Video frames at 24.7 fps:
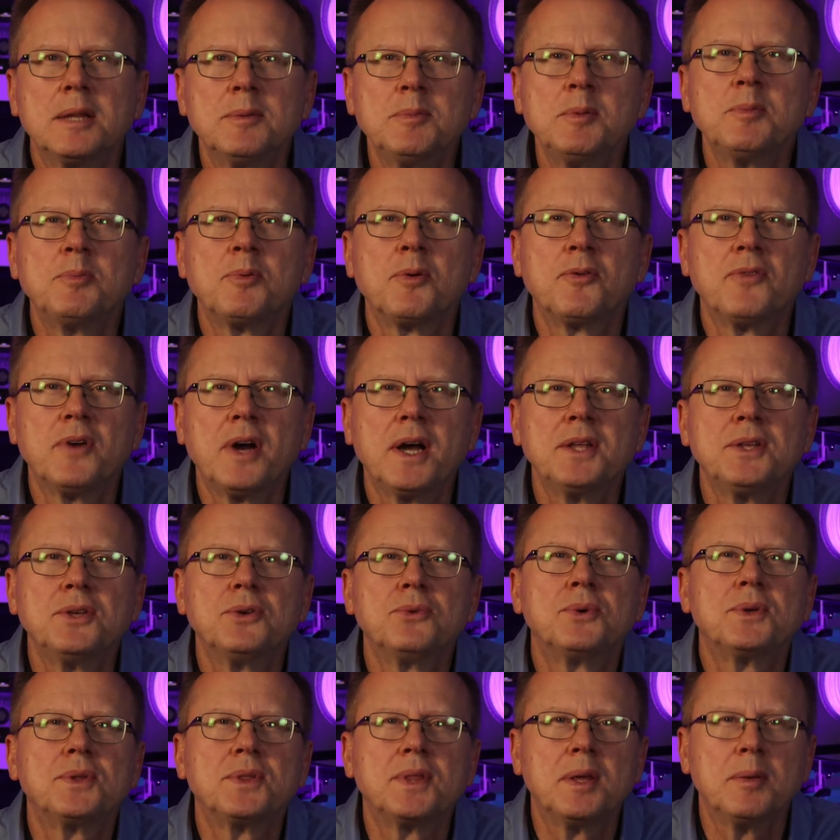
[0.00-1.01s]
let me provide
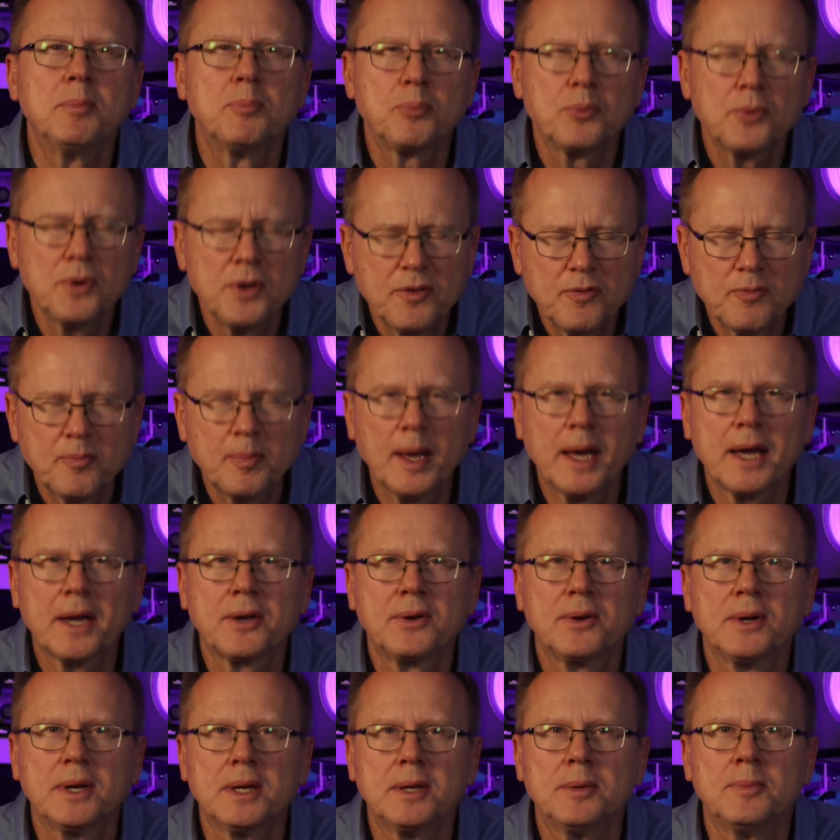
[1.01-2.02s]
you with a brief
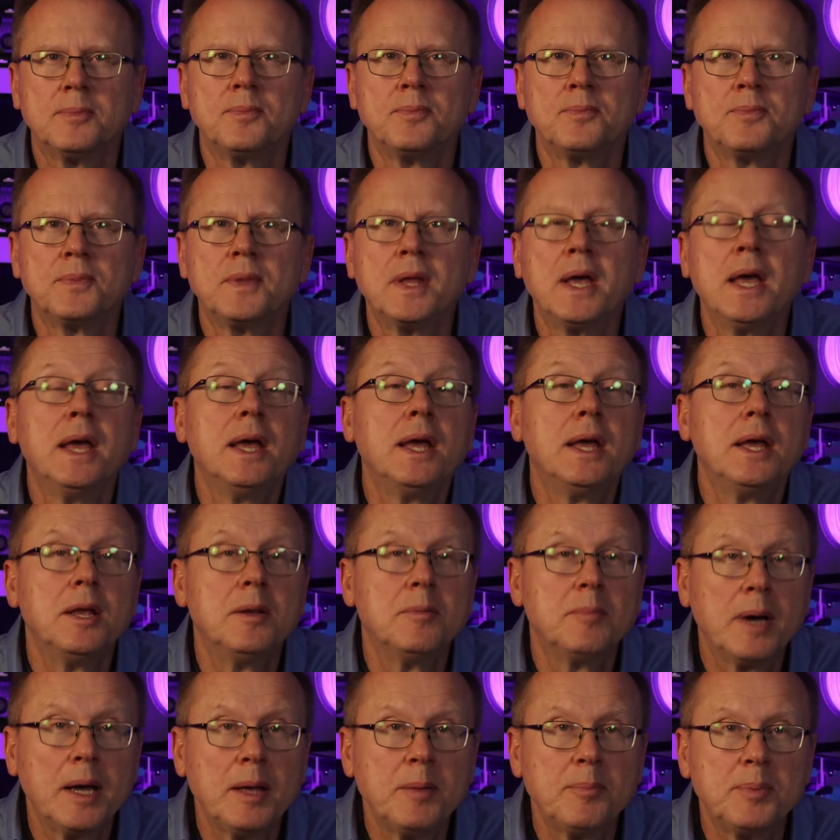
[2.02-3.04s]
background.
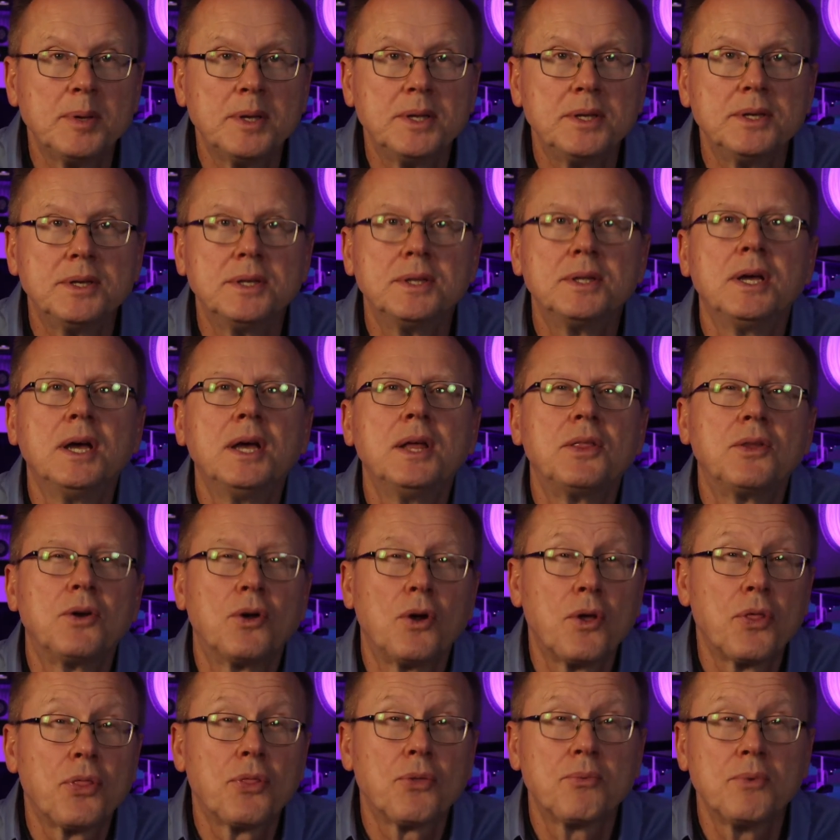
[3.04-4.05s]
In my opinion, there
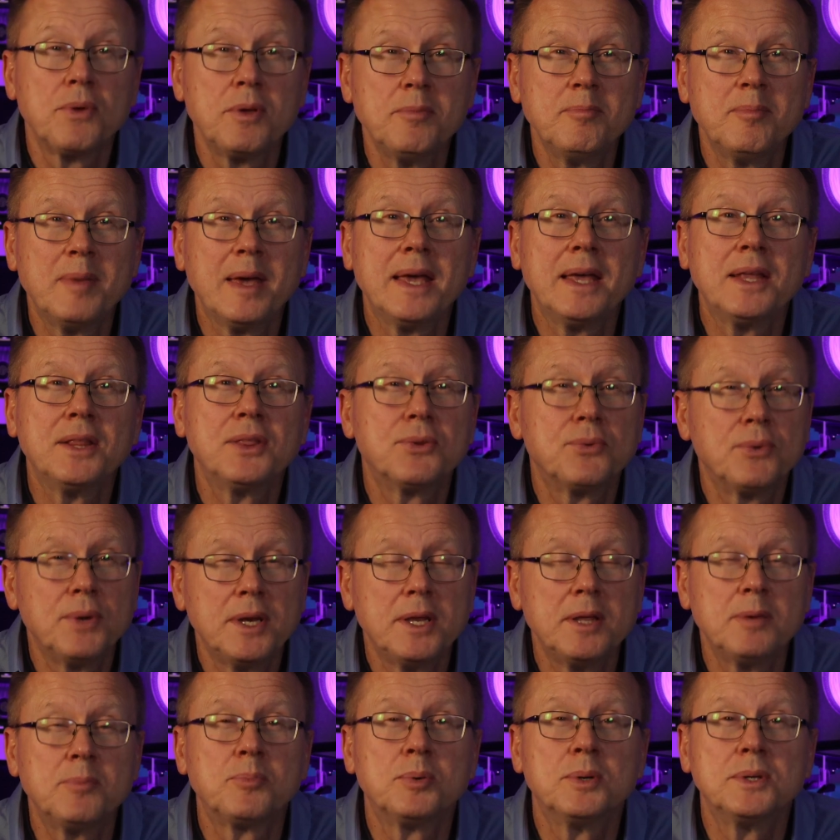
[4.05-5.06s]
are three main three
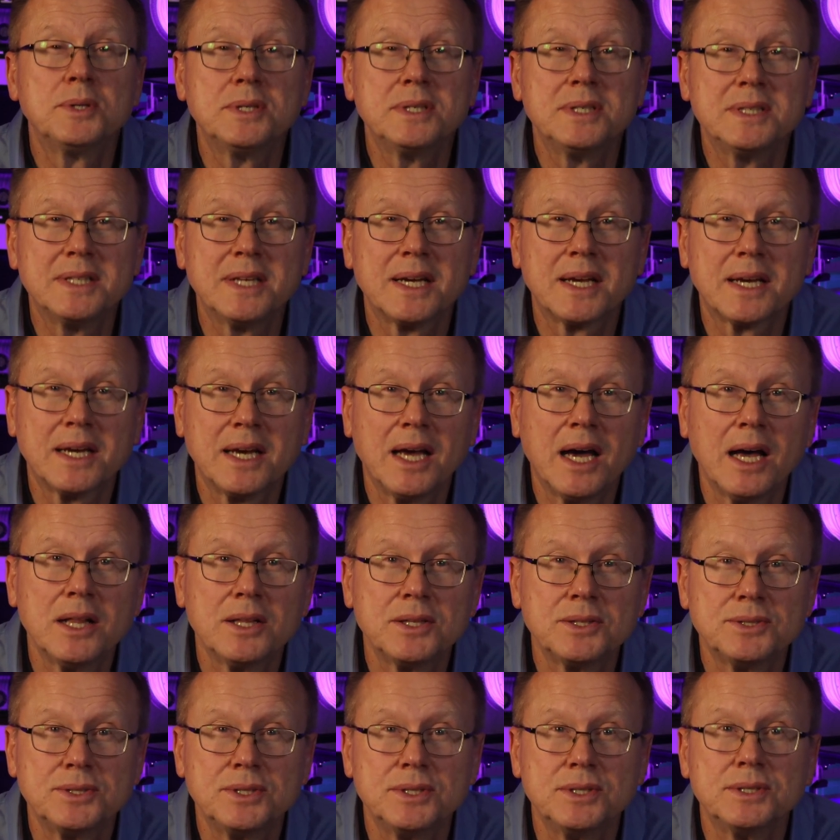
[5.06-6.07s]
D printing
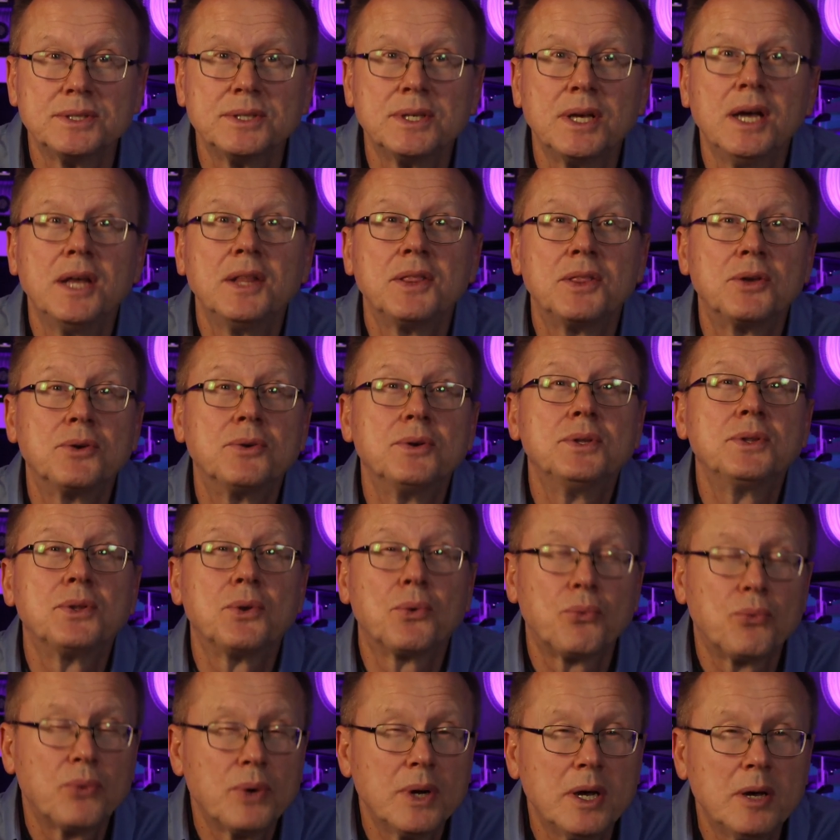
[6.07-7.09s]
technologies that are in the
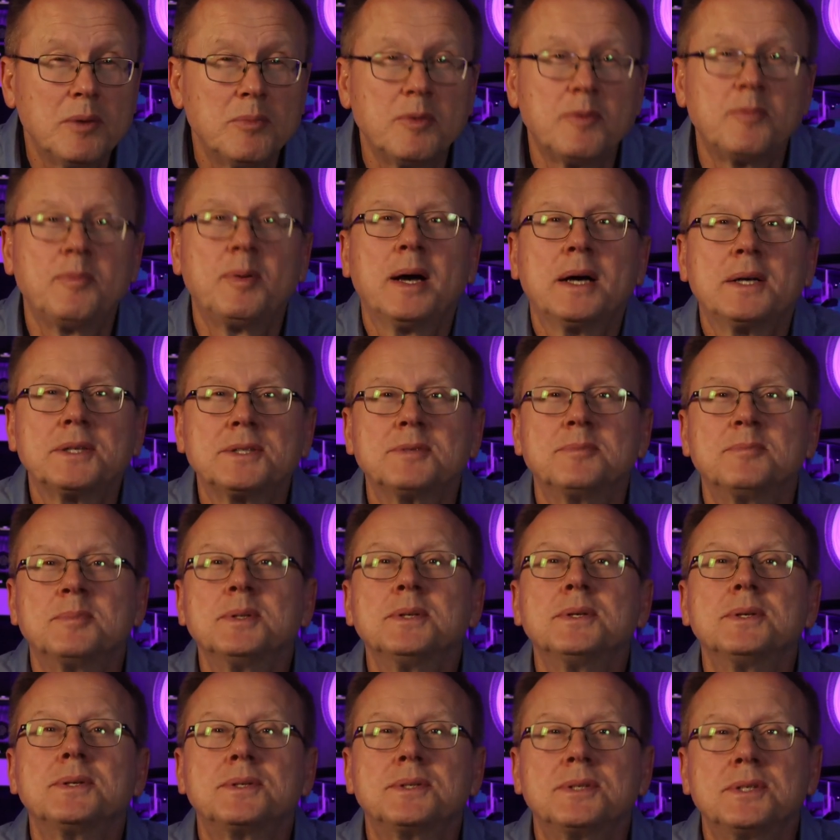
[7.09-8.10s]
realm of
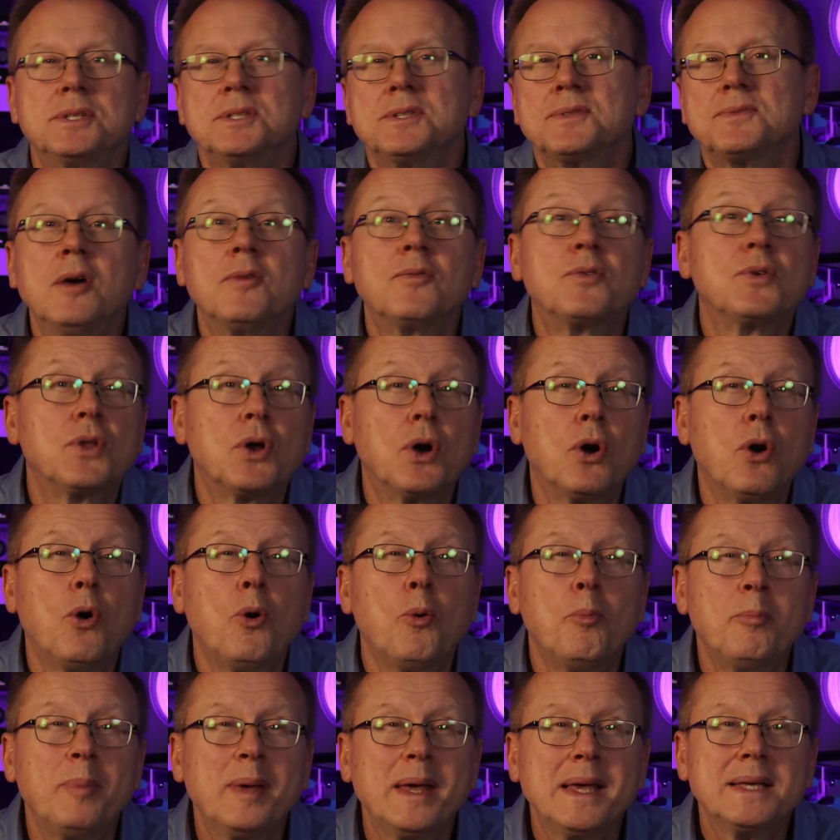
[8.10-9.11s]
possibilities for the
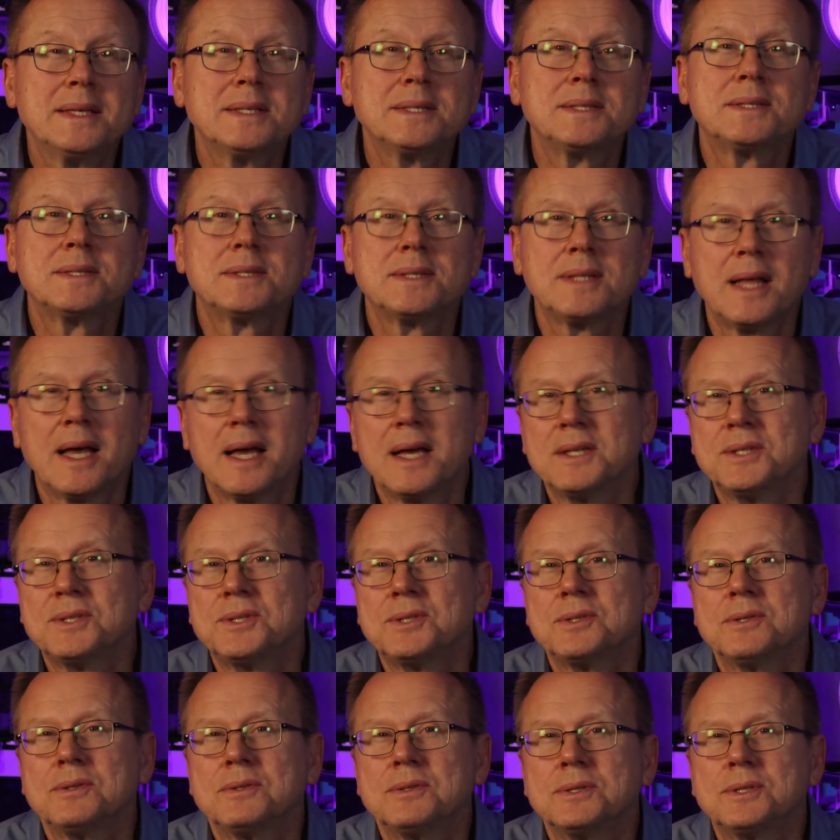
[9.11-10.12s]
home-based
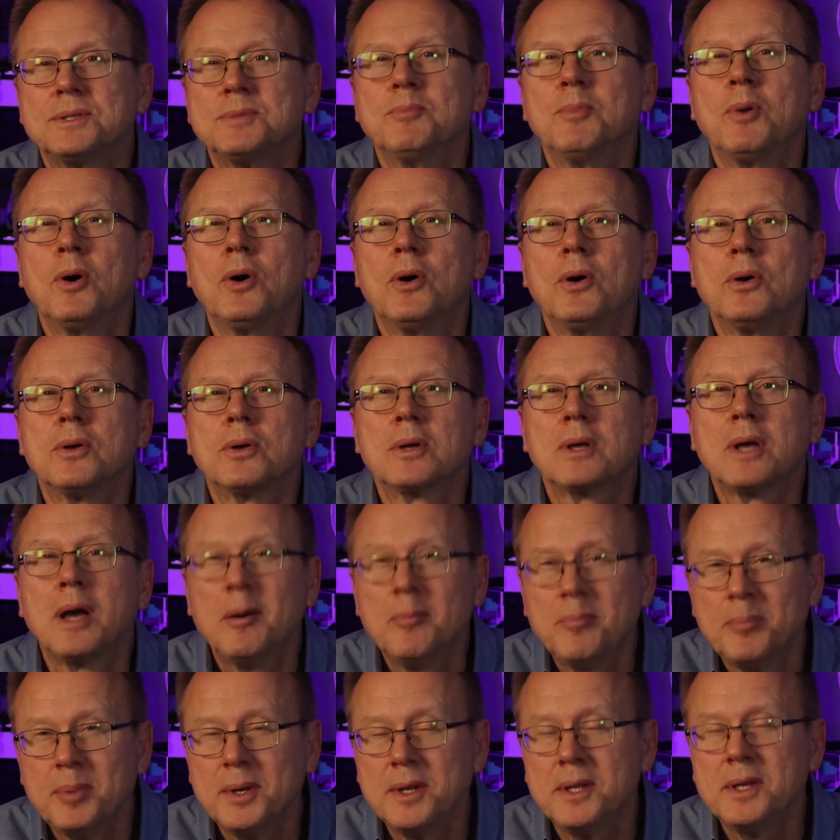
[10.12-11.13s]
slash small
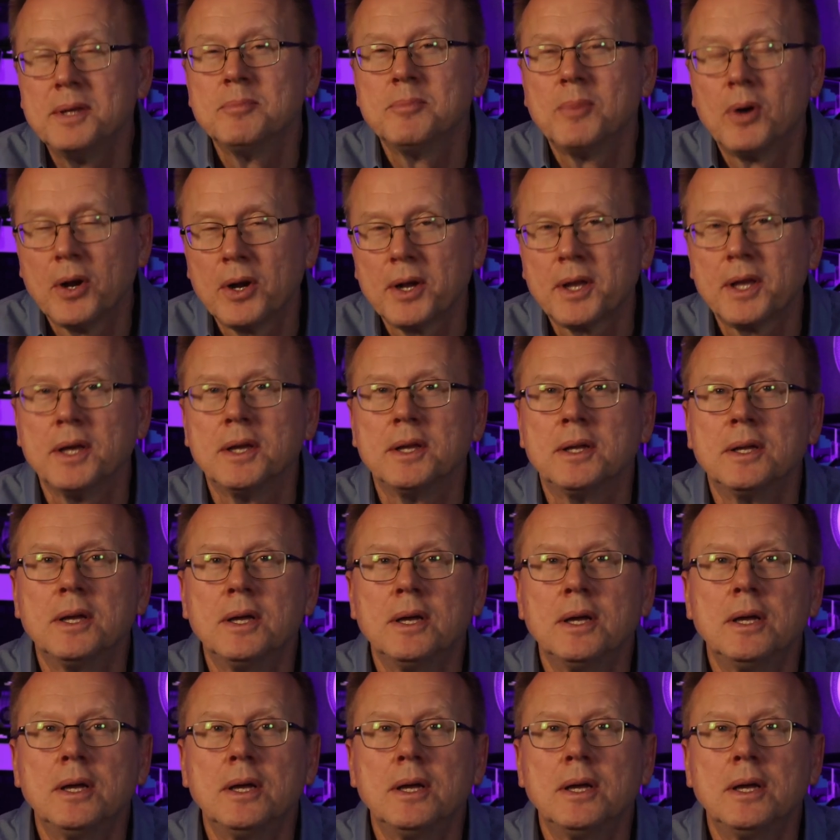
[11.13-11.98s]
company market.